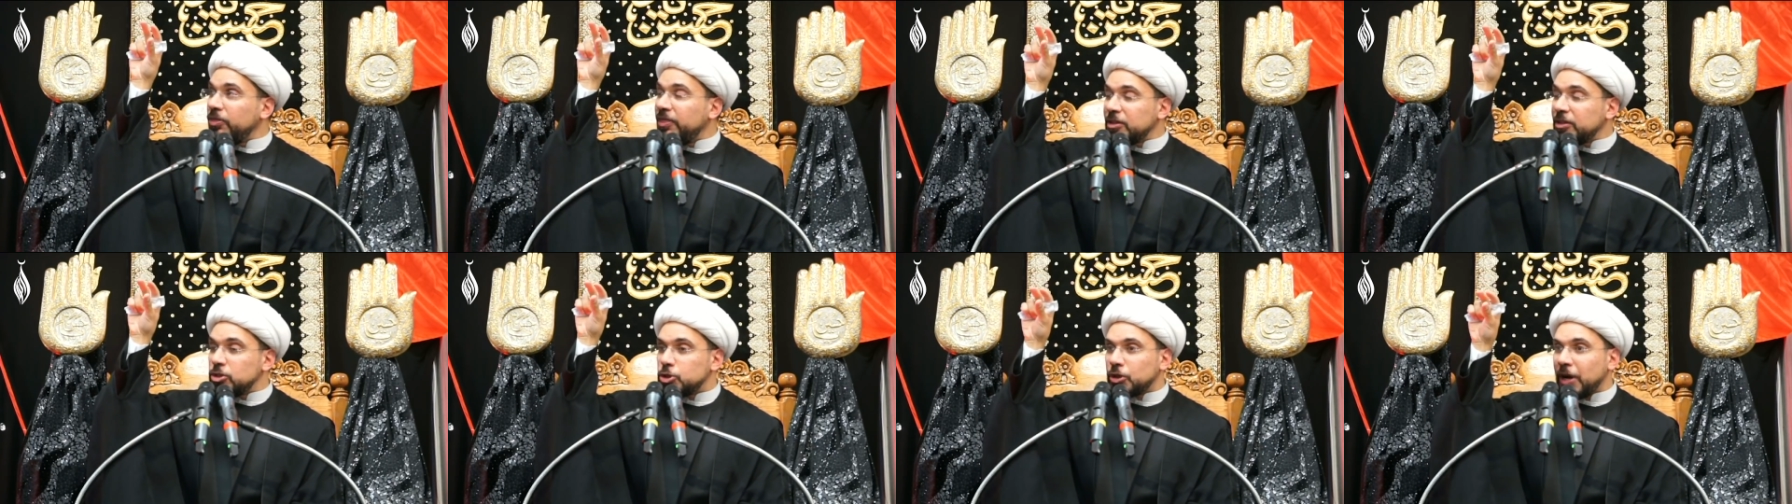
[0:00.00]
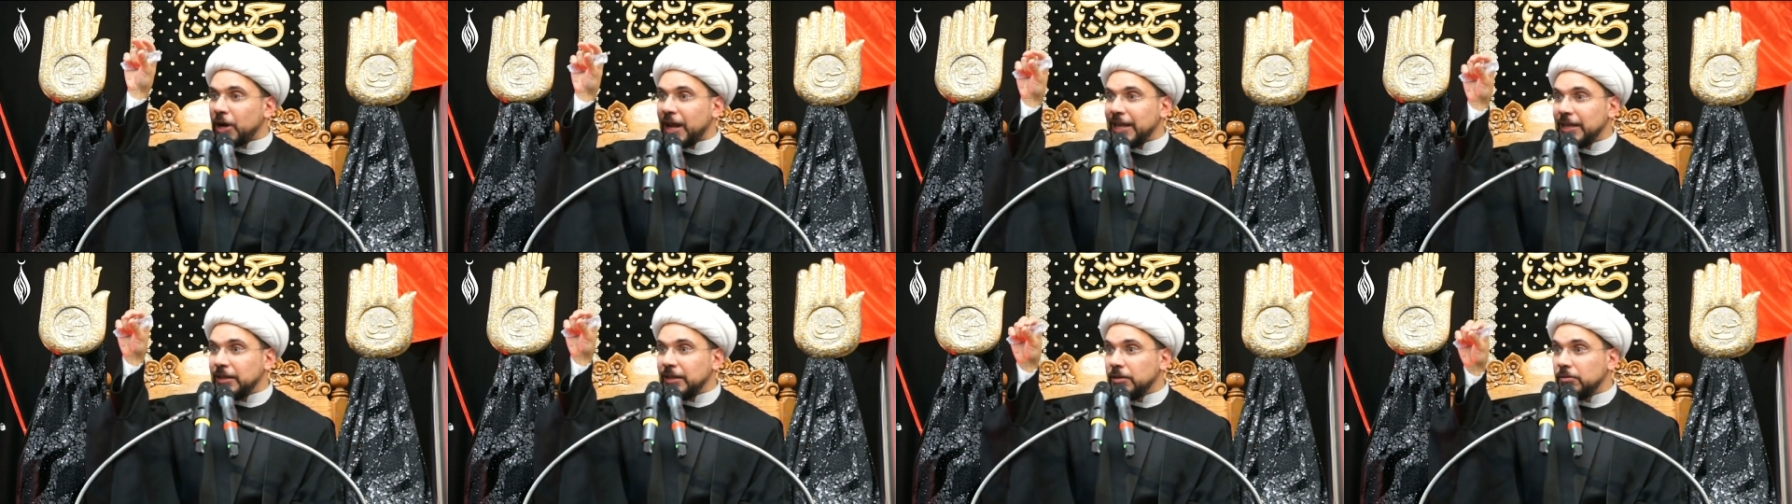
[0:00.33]
the
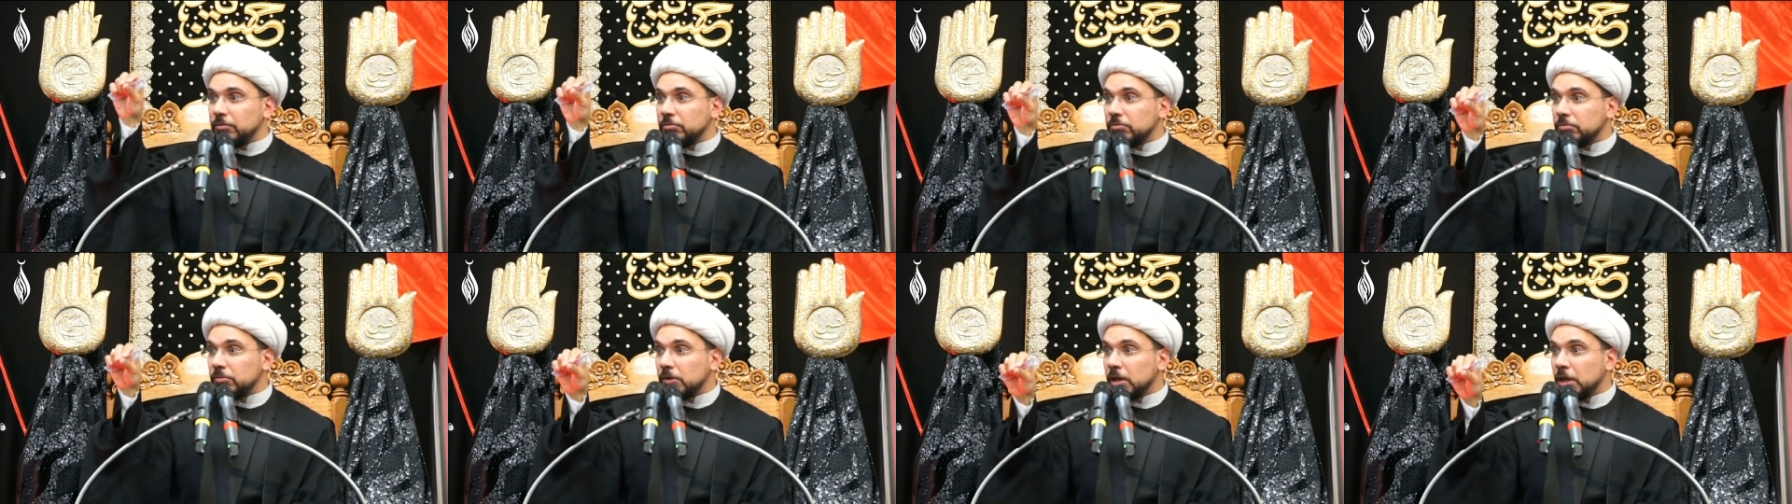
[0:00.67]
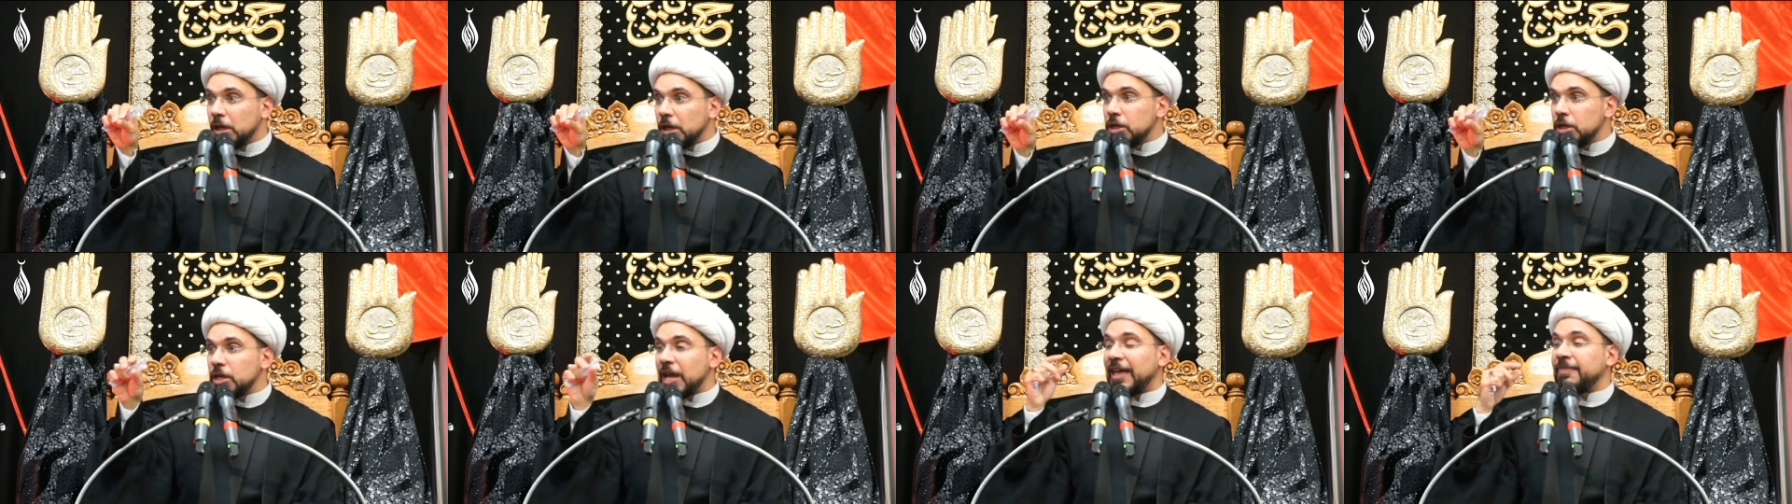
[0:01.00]
drain,
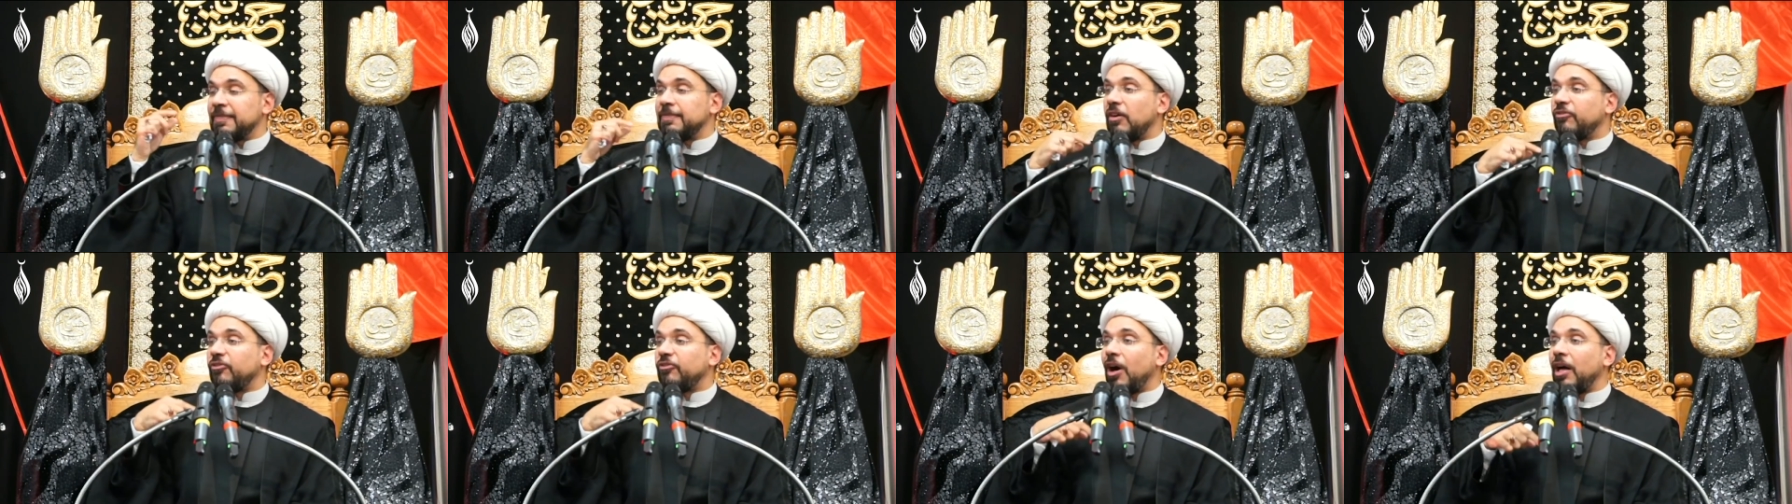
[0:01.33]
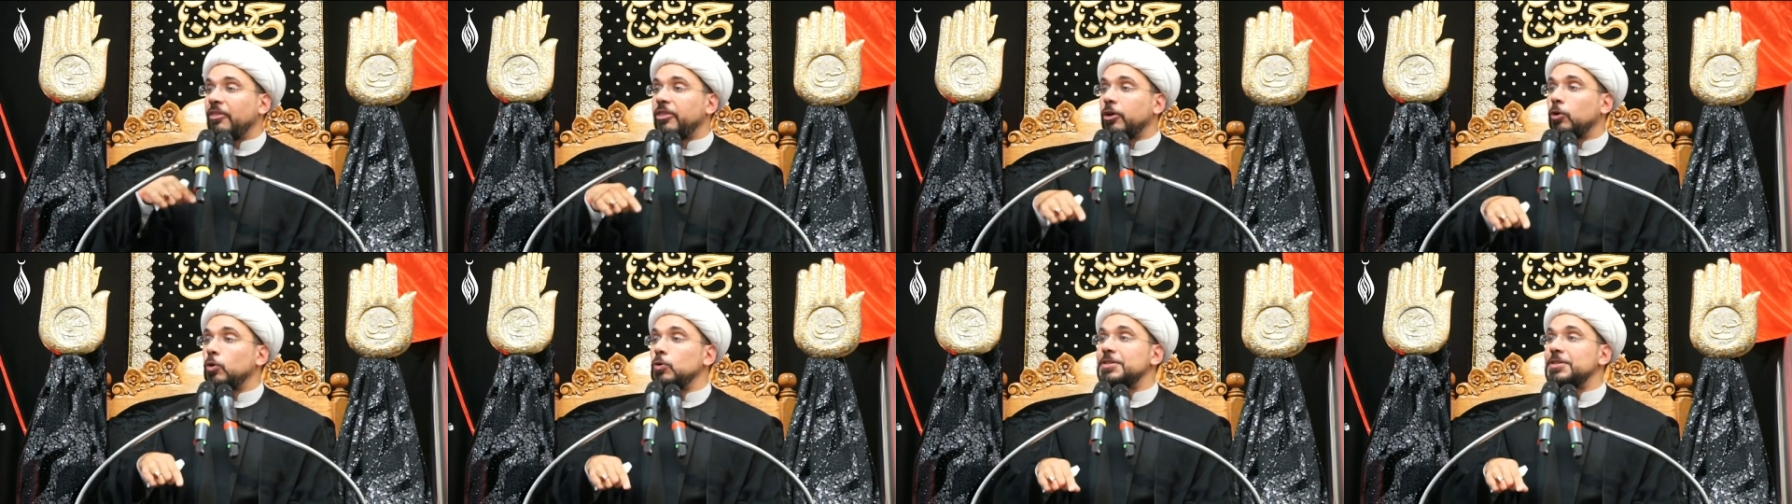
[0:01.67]
and the father who's